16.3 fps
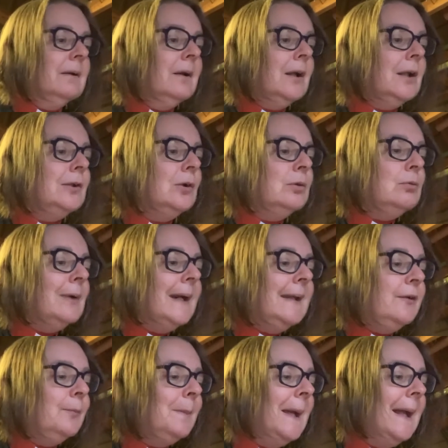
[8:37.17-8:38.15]
along
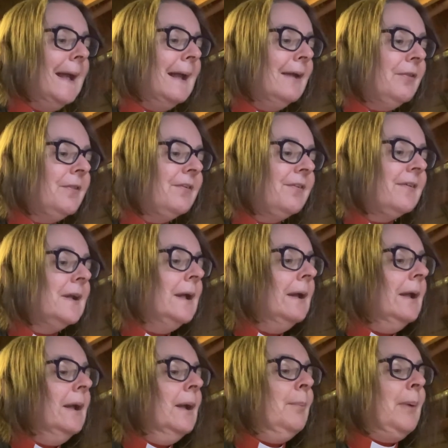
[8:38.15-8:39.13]
right paths,
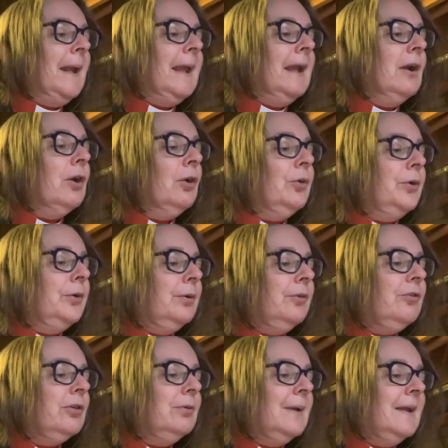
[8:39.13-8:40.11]
bringing honour
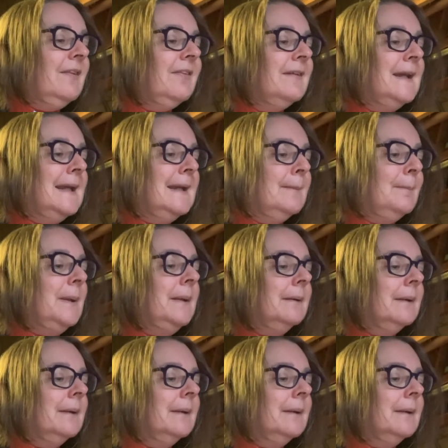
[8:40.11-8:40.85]
to his name.